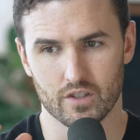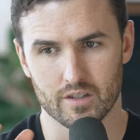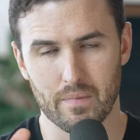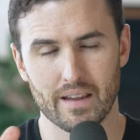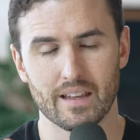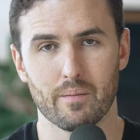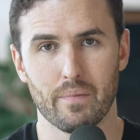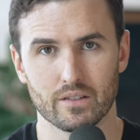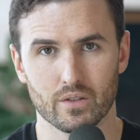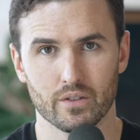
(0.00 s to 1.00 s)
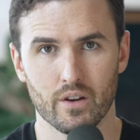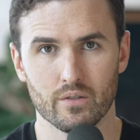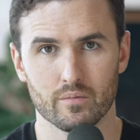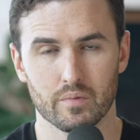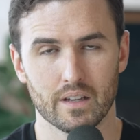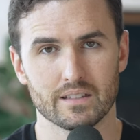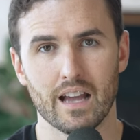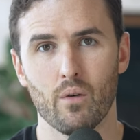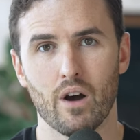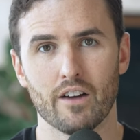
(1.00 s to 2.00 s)
just making a mental note. Because
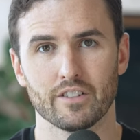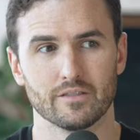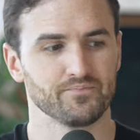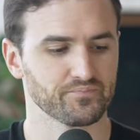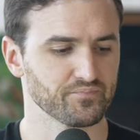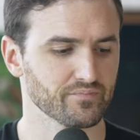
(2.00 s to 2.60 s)
how often,